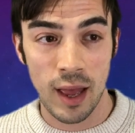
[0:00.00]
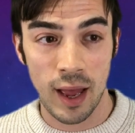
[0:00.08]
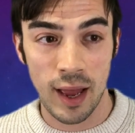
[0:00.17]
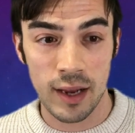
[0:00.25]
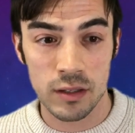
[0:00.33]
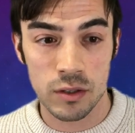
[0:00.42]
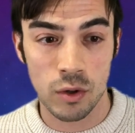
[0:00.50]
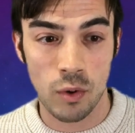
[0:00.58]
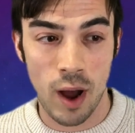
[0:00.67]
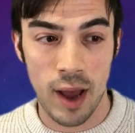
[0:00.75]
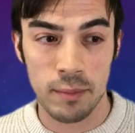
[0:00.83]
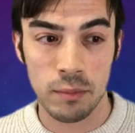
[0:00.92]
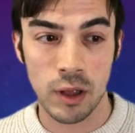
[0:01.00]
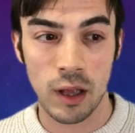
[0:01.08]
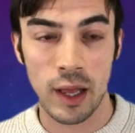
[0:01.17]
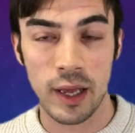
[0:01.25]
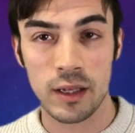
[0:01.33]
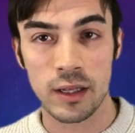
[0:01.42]
And so I'm
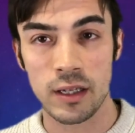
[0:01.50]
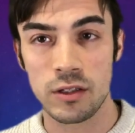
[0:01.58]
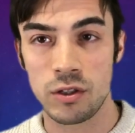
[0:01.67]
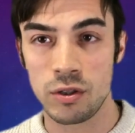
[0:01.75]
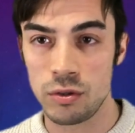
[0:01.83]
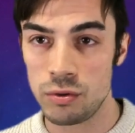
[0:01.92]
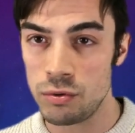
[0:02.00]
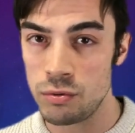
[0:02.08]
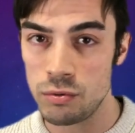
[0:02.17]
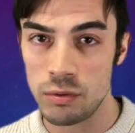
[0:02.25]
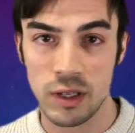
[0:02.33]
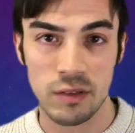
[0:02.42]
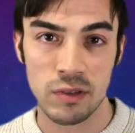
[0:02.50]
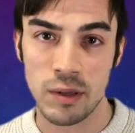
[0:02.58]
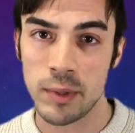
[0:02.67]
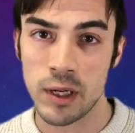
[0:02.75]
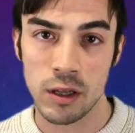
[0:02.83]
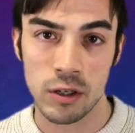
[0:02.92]
likely to give
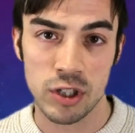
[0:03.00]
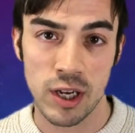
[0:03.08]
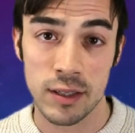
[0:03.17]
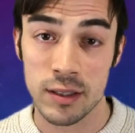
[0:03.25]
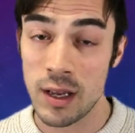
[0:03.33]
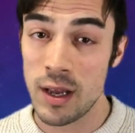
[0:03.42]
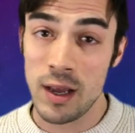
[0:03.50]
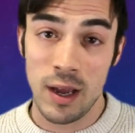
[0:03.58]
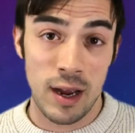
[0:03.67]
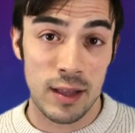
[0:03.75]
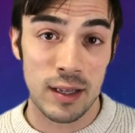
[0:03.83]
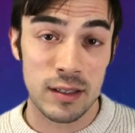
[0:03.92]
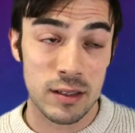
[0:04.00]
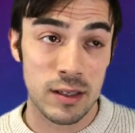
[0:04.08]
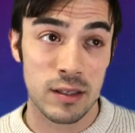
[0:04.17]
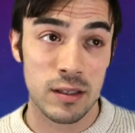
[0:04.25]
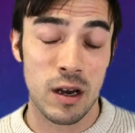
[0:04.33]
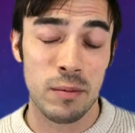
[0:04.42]
them another chance. And that's
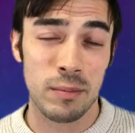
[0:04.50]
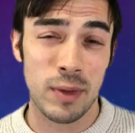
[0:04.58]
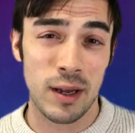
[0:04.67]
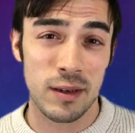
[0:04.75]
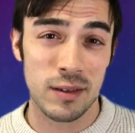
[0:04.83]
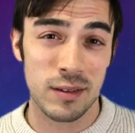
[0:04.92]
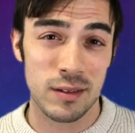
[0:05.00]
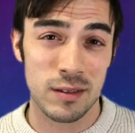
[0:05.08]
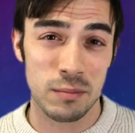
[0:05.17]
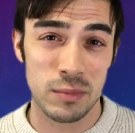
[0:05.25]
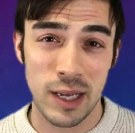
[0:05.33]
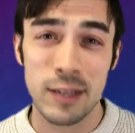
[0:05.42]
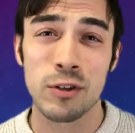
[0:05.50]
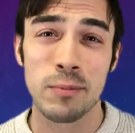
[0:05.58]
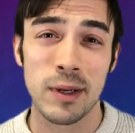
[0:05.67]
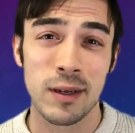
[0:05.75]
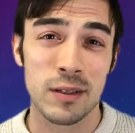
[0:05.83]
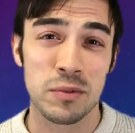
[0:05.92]
that's come at some
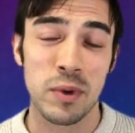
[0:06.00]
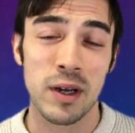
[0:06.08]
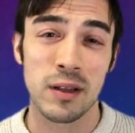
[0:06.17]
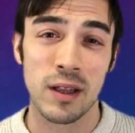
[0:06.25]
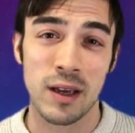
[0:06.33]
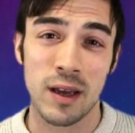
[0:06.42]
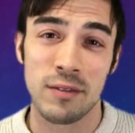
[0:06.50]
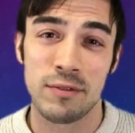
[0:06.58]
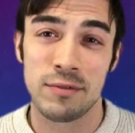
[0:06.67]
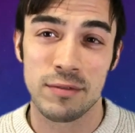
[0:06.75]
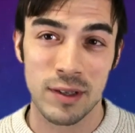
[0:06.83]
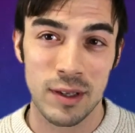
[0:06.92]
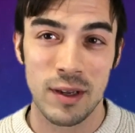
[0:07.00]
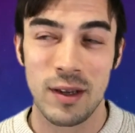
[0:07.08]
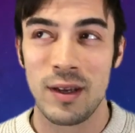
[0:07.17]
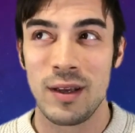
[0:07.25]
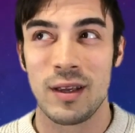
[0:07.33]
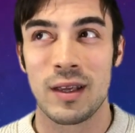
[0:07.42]
detriment as well. Like I've
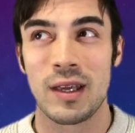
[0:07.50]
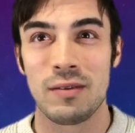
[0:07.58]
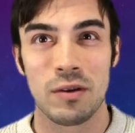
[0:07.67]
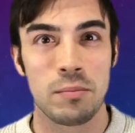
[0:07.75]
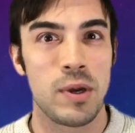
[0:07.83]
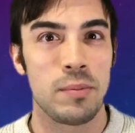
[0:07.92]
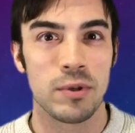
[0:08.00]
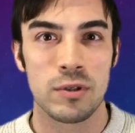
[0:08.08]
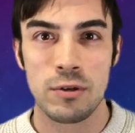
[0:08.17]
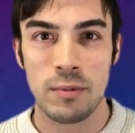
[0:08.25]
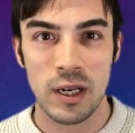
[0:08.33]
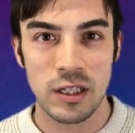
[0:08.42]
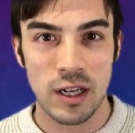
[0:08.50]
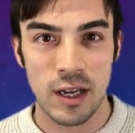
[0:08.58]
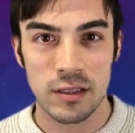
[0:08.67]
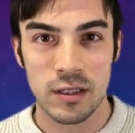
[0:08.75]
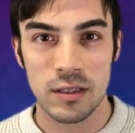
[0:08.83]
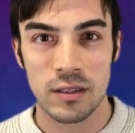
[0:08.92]
given people too many
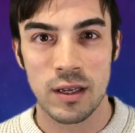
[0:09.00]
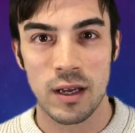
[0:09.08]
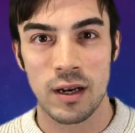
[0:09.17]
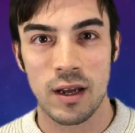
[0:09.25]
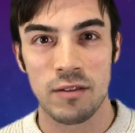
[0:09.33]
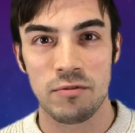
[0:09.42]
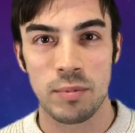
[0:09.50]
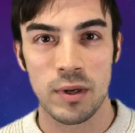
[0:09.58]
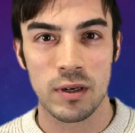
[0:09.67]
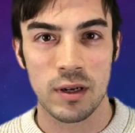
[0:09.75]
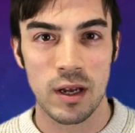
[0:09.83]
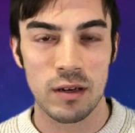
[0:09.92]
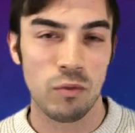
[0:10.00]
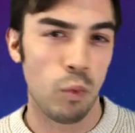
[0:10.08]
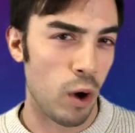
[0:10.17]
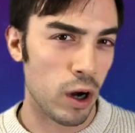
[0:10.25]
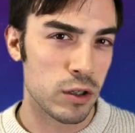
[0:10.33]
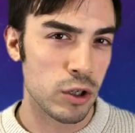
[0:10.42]
chances and I've been kind of
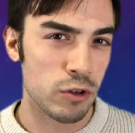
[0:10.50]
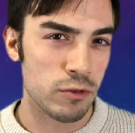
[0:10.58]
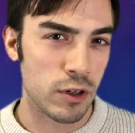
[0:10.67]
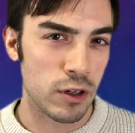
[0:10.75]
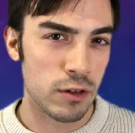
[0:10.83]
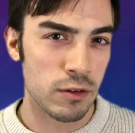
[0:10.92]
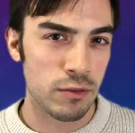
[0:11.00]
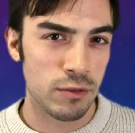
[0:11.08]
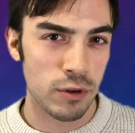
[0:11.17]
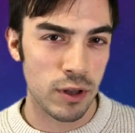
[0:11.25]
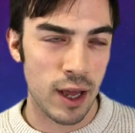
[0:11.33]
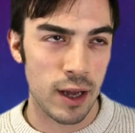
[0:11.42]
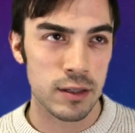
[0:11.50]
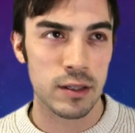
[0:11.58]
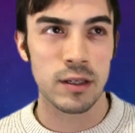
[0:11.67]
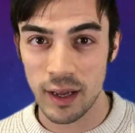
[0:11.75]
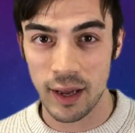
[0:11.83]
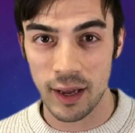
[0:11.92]
walked over for
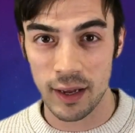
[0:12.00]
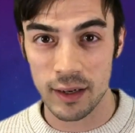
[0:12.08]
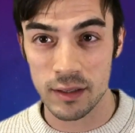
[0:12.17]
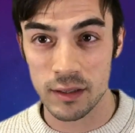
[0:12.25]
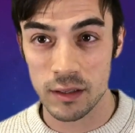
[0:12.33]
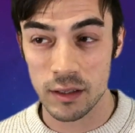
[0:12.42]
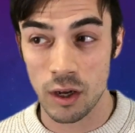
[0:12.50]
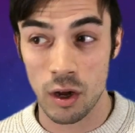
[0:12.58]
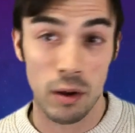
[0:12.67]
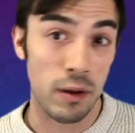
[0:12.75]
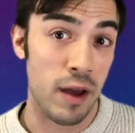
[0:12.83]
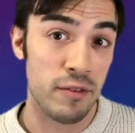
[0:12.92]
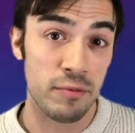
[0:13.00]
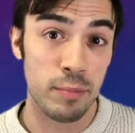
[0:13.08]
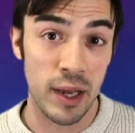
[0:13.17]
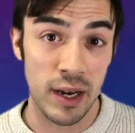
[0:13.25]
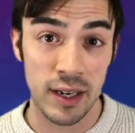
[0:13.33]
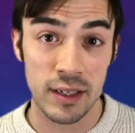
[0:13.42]
that. And you know, I've
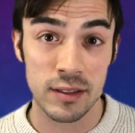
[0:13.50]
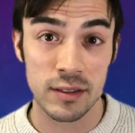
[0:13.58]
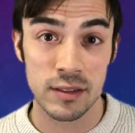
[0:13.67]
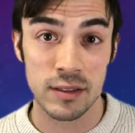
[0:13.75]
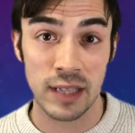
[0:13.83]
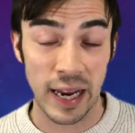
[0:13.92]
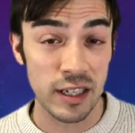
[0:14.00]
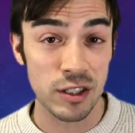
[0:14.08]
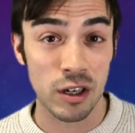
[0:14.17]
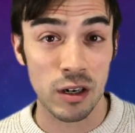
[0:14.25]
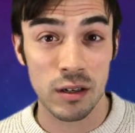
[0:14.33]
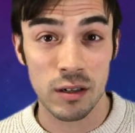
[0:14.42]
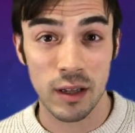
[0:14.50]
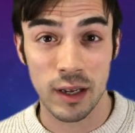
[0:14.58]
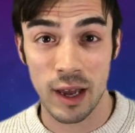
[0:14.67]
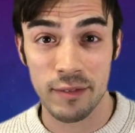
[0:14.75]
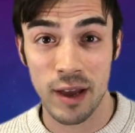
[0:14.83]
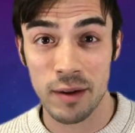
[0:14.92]
been in danger.
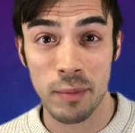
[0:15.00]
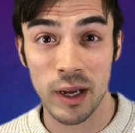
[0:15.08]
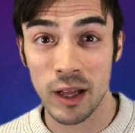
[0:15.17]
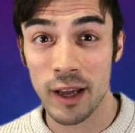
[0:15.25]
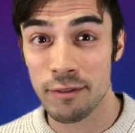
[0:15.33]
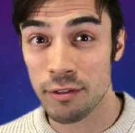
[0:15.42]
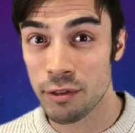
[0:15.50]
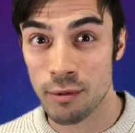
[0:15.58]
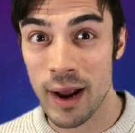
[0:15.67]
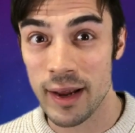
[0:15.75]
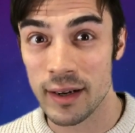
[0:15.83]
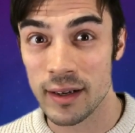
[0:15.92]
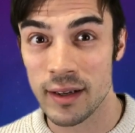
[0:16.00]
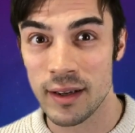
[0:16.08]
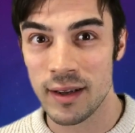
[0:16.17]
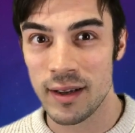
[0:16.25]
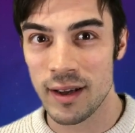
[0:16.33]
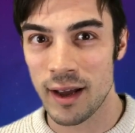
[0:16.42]
Like I've had my life threatened.
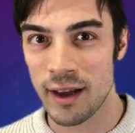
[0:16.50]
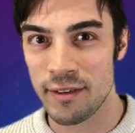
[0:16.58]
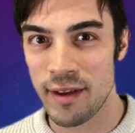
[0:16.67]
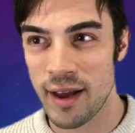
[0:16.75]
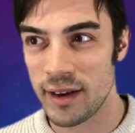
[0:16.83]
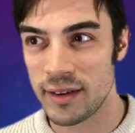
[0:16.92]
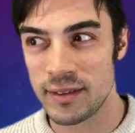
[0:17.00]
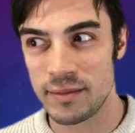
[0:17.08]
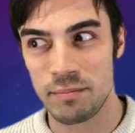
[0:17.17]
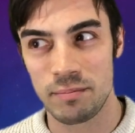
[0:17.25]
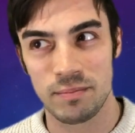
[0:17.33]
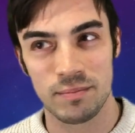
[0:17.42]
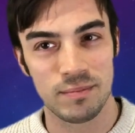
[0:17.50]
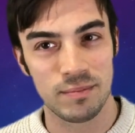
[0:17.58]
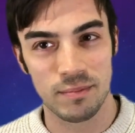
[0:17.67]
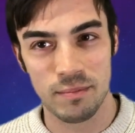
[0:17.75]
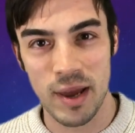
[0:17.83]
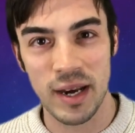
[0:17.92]
I've had
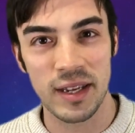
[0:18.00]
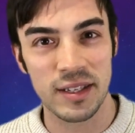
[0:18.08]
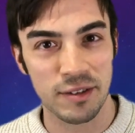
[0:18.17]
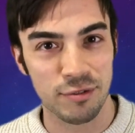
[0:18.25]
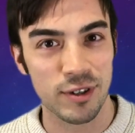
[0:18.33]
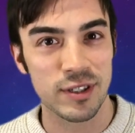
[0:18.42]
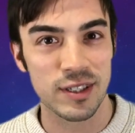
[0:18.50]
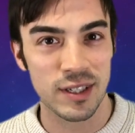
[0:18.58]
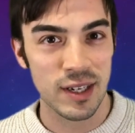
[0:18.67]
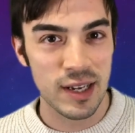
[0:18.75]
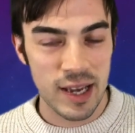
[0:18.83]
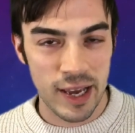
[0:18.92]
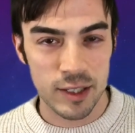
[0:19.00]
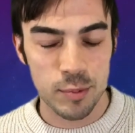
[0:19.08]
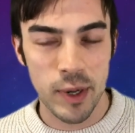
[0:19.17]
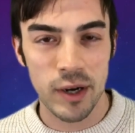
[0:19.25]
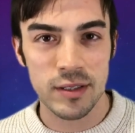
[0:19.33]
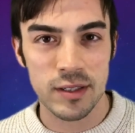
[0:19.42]
many different
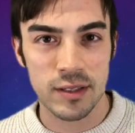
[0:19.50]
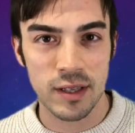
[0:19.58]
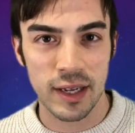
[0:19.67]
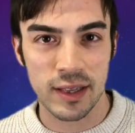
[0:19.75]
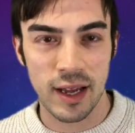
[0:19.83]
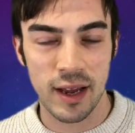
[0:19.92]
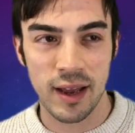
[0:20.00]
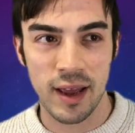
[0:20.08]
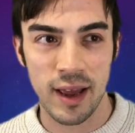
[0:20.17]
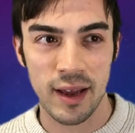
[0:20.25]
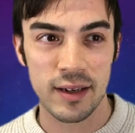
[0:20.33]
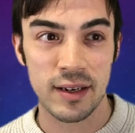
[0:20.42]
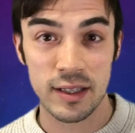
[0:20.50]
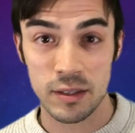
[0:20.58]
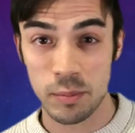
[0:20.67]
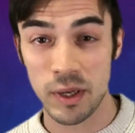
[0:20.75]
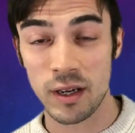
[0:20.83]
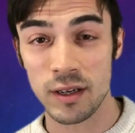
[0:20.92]
experiences like that. And
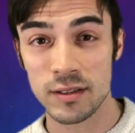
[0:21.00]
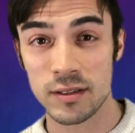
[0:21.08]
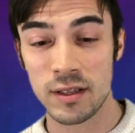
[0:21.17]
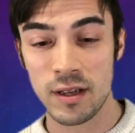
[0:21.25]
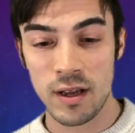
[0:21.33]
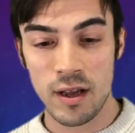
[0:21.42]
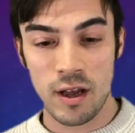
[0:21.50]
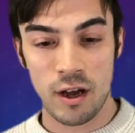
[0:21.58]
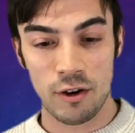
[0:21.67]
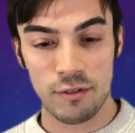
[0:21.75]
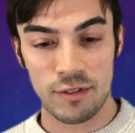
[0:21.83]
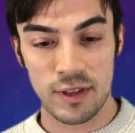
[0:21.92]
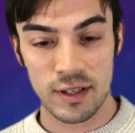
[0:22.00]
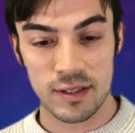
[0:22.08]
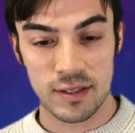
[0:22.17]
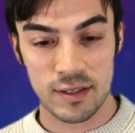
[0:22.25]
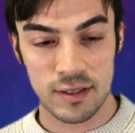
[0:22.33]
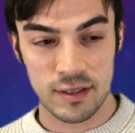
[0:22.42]
it's because of
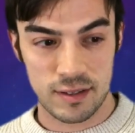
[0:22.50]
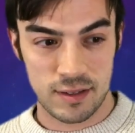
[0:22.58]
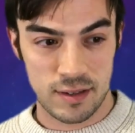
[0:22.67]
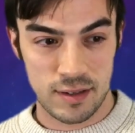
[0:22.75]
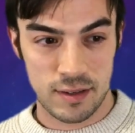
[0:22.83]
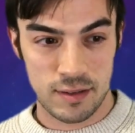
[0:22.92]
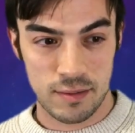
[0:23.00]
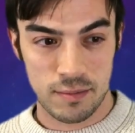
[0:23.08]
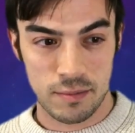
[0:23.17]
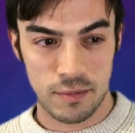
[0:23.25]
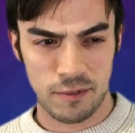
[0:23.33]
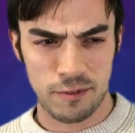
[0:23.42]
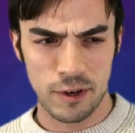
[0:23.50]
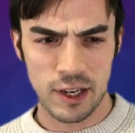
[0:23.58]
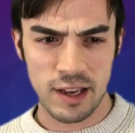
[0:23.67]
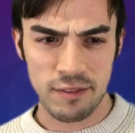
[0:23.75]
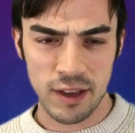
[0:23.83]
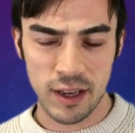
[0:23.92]
this
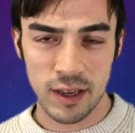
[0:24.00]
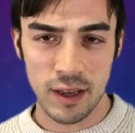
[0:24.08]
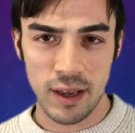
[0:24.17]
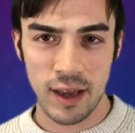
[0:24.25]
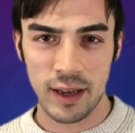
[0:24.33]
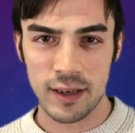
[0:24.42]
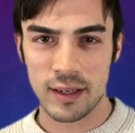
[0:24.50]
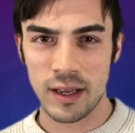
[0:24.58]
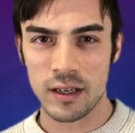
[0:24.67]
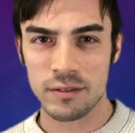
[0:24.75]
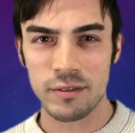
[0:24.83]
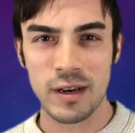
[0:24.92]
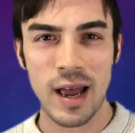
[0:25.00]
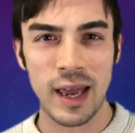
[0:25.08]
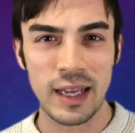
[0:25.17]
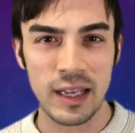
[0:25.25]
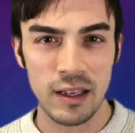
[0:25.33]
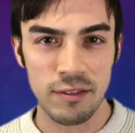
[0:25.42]
forgiving and kind of
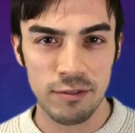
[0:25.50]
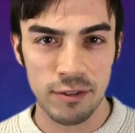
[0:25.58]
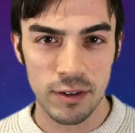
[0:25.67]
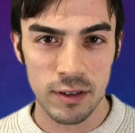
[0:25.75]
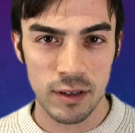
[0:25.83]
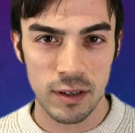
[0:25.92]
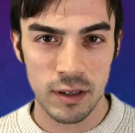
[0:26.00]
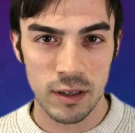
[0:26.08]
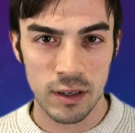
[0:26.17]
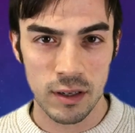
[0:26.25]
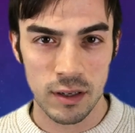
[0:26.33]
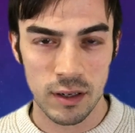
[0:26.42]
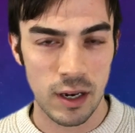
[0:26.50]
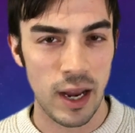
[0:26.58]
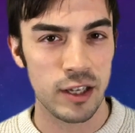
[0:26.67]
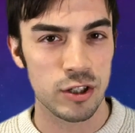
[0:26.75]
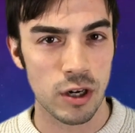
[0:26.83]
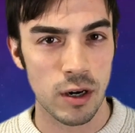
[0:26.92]
naive
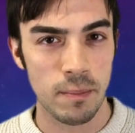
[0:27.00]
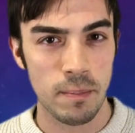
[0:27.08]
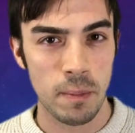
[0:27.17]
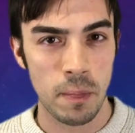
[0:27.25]
nature.